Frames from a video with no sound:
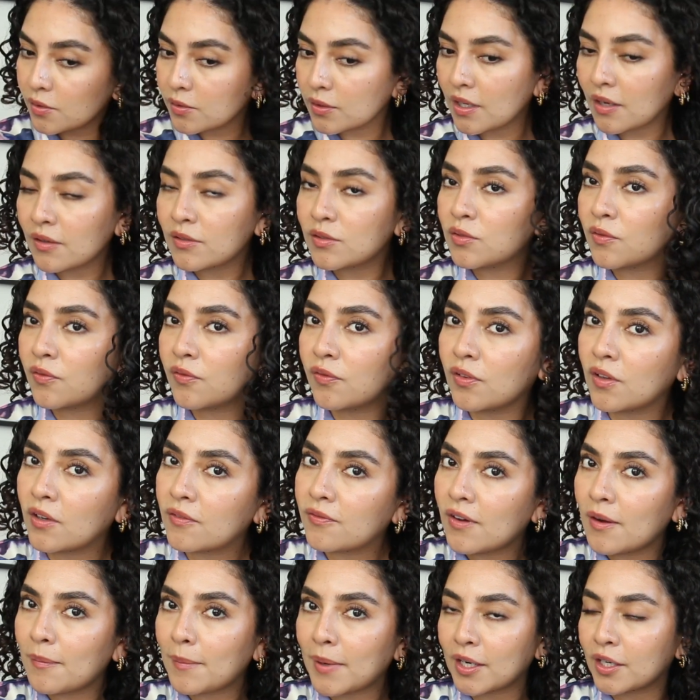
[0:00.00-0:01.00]
now to fluff
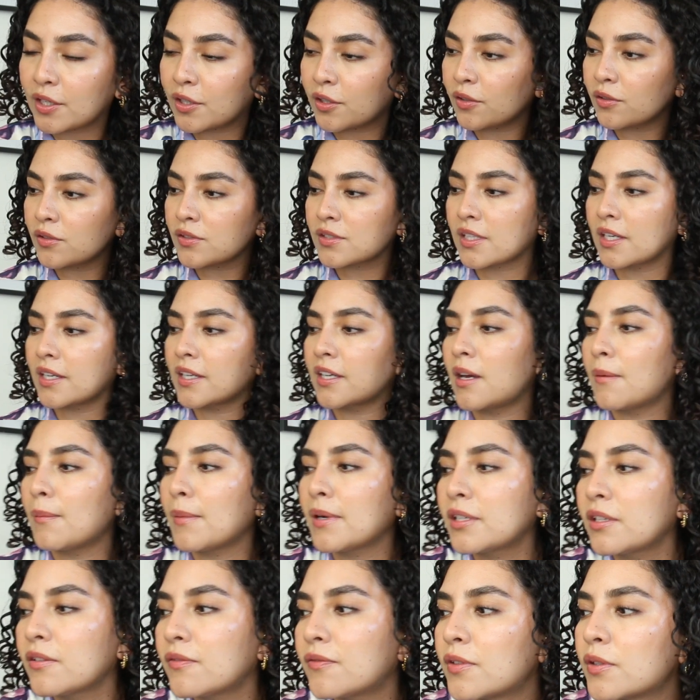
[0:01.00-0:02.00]
out my curls, I get my
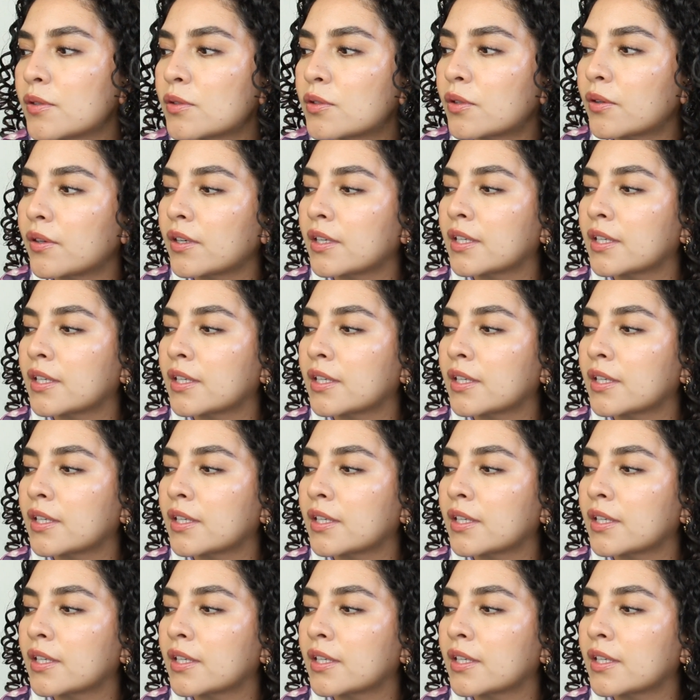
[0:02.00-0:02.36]
diffuser